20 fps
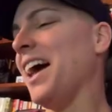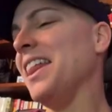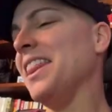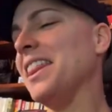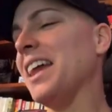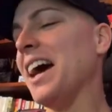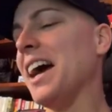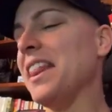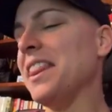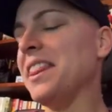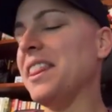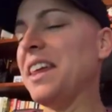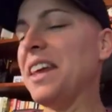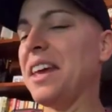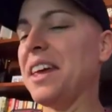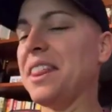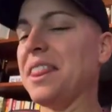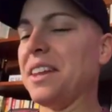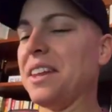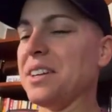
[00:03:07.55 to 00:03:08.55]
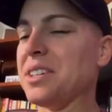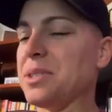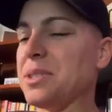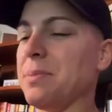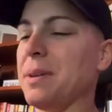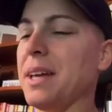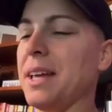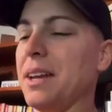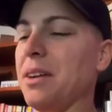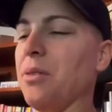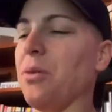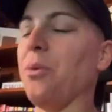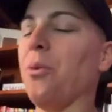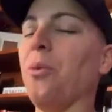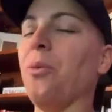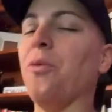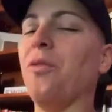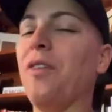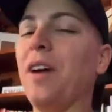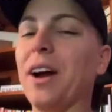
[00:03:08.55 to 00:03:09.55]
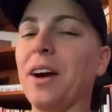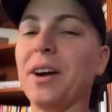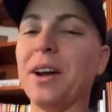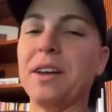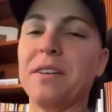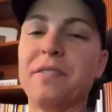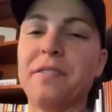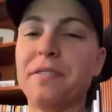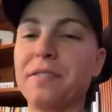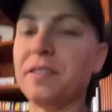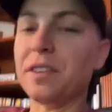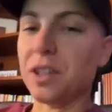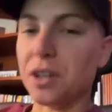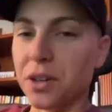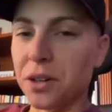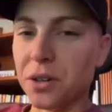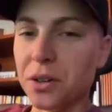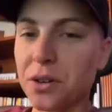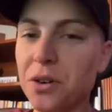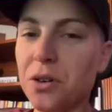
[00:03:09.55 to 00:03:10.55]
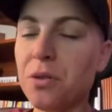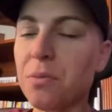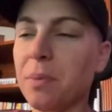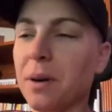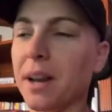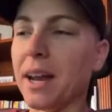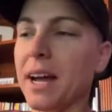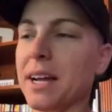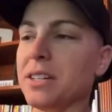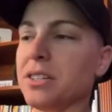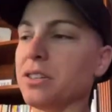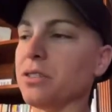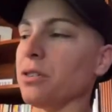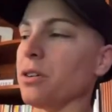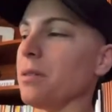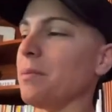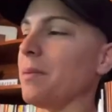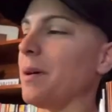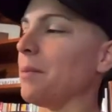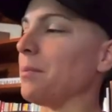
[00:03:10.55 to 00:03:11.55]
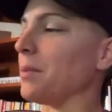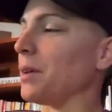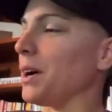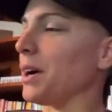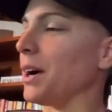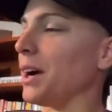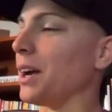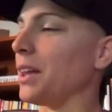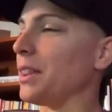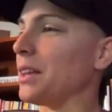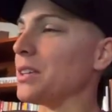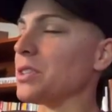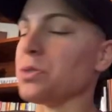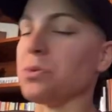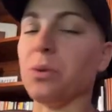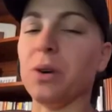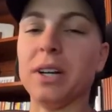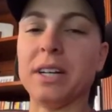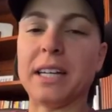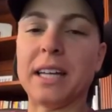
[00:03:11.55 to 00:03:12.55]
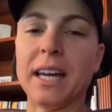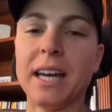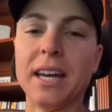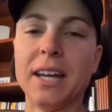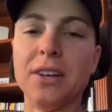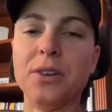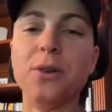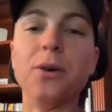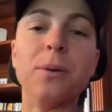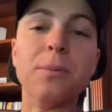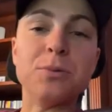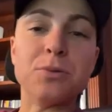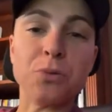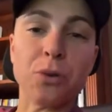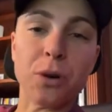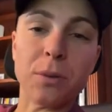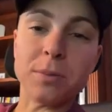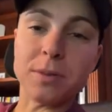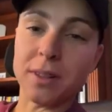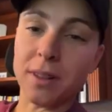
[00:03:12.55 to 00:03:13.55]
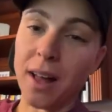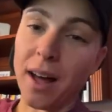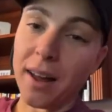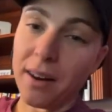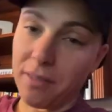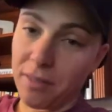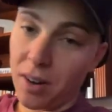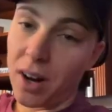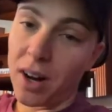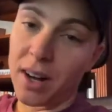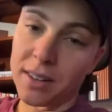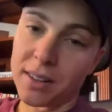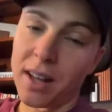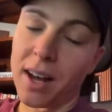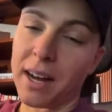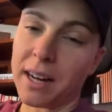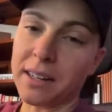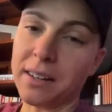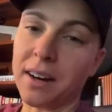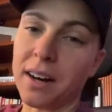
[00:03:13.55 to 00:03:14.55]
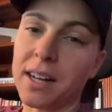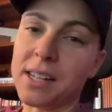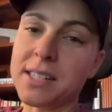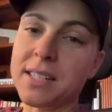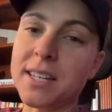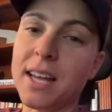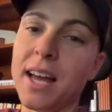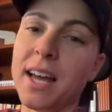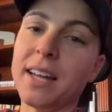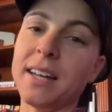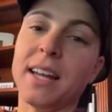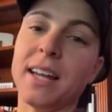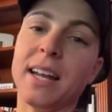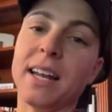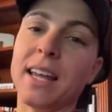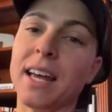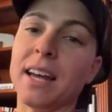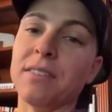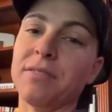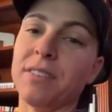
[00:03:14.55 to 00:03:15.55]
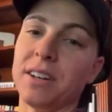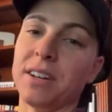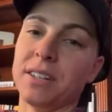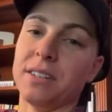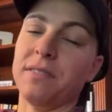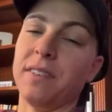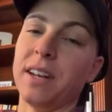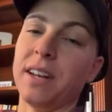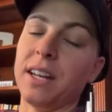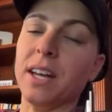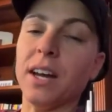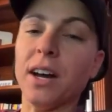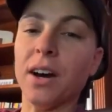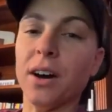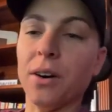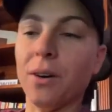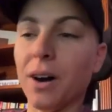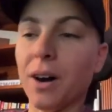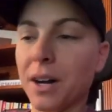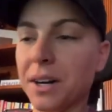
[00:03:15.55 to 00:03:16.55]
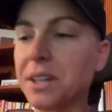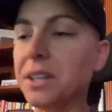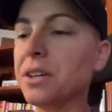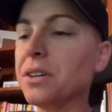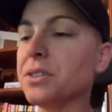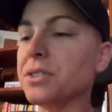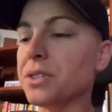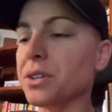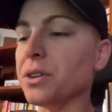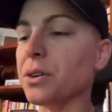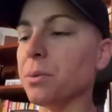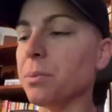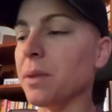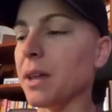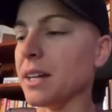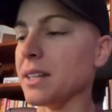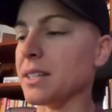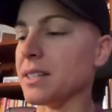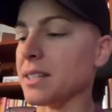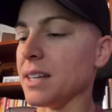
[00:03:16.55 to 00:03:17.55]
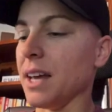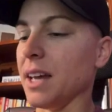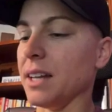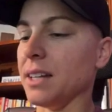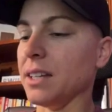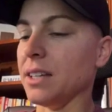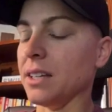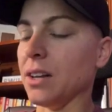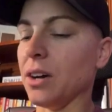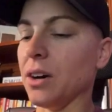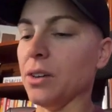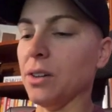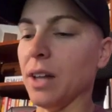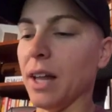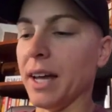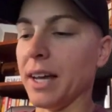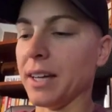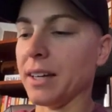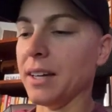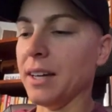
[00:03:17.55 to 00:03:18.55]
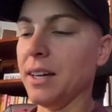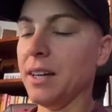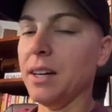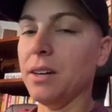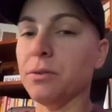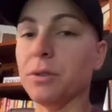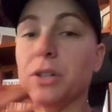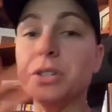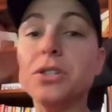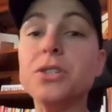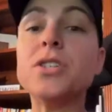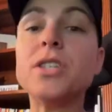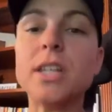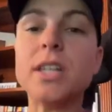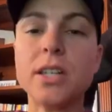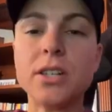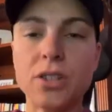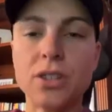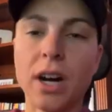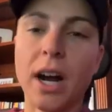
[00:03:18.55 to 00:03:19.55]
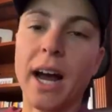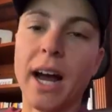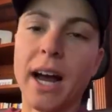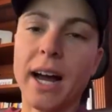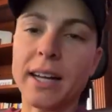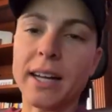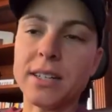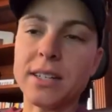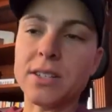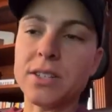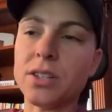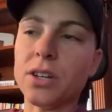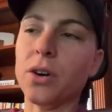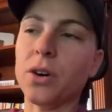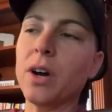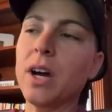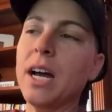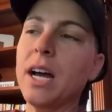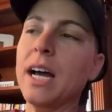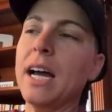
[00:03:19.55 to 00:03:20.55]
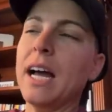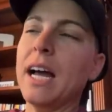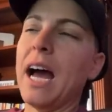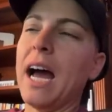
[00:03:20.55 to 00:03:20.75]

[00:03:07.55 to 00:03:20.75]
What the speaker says: I think there's been very few, but I do remember this one kid who absorbed a lot of online content, and he had found a video on YouTube that said, like reducing drag. And so